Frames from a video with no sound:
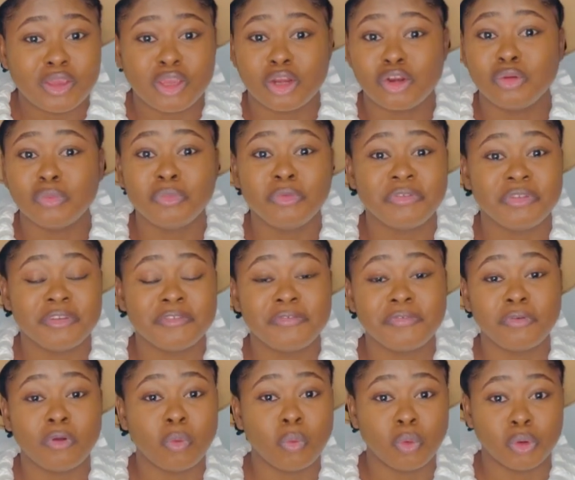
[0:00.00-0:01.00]
you are not moving
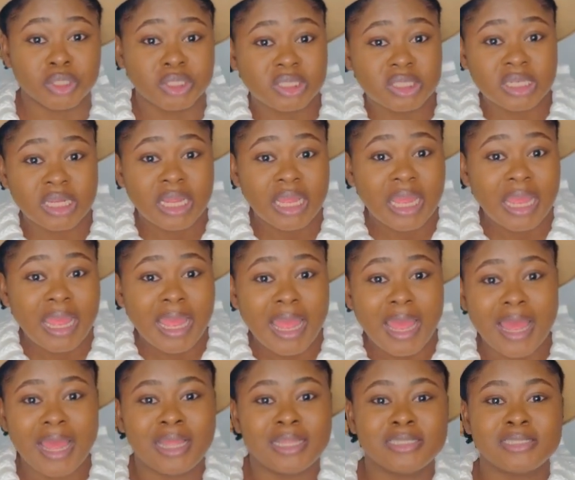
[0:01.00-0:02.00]
forward,
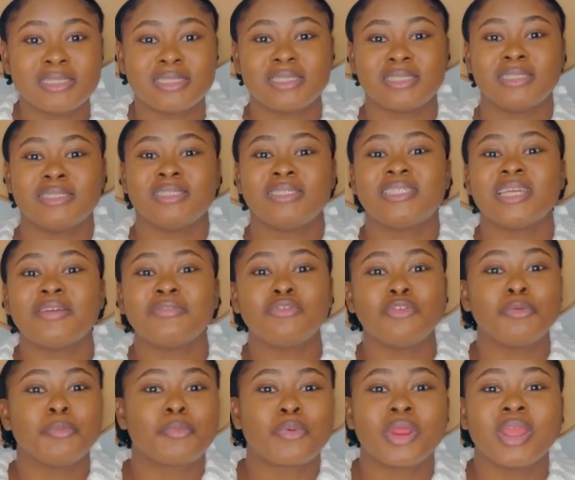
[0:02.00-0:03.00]
and the
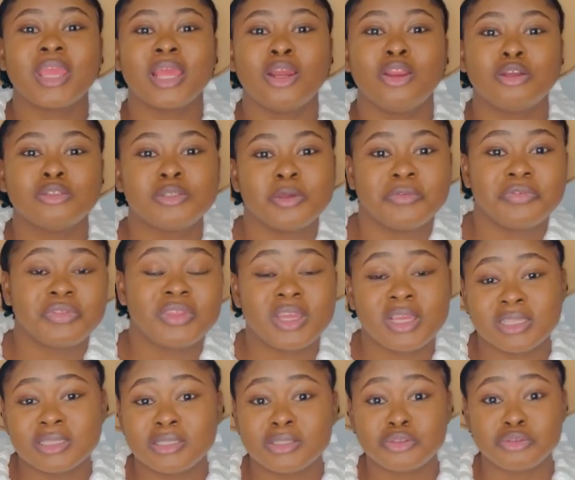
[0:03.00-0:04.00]
devil will bring a lot of
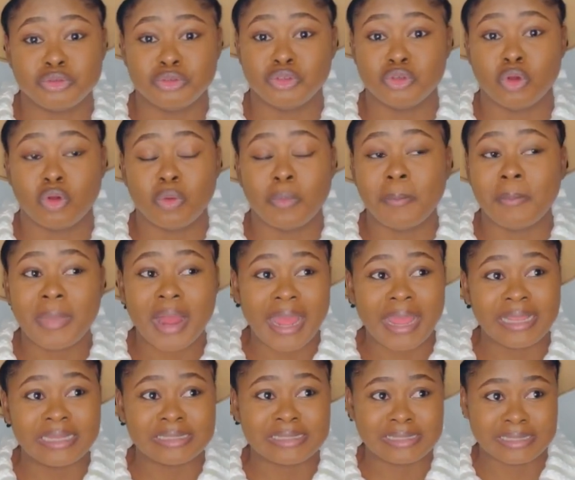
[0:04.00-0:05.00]
things to your
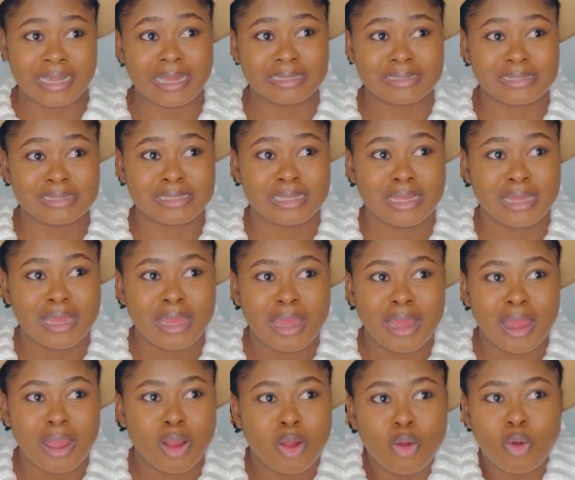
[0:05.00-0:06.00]
mind that,
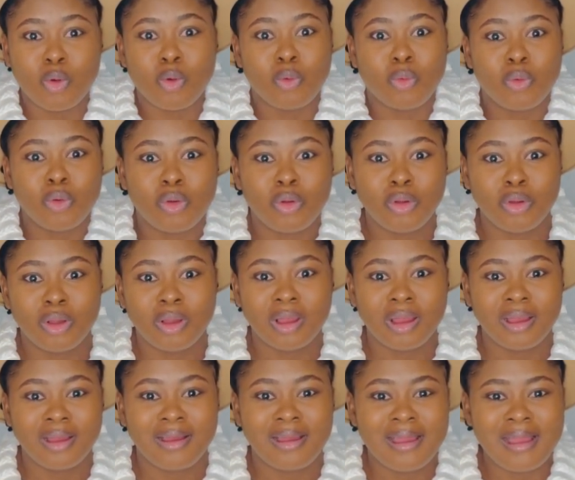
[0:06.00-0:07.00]
oh,
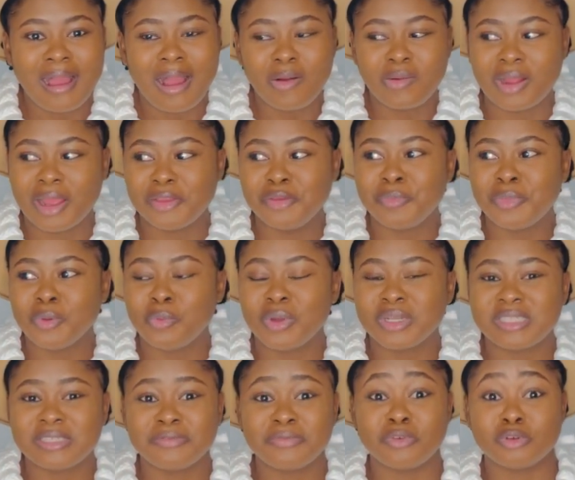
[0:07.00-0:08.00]
how can you be
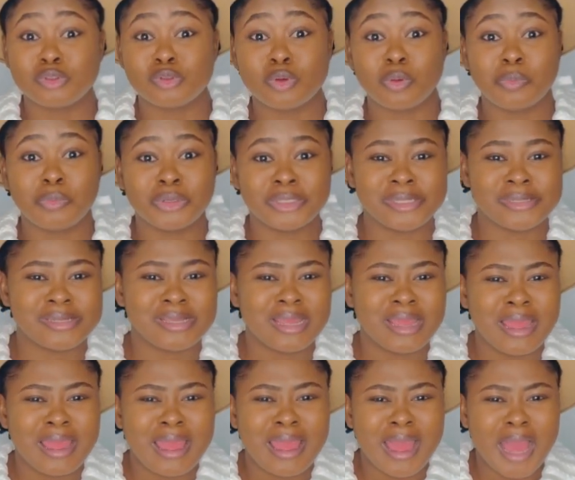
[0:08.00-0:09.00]
waiting for somebody?
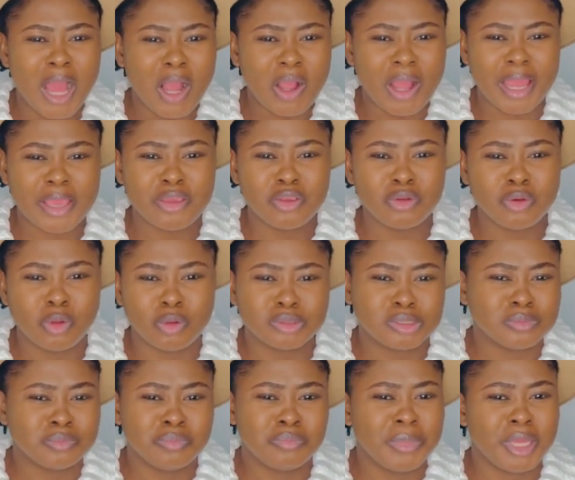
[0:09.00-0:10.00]
How can you
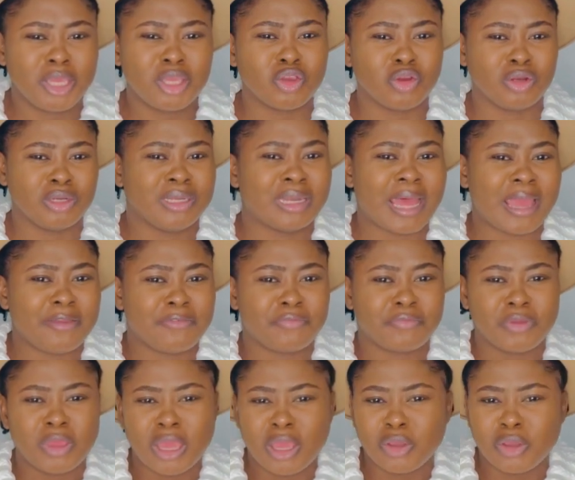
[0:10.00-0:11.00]
not make your life?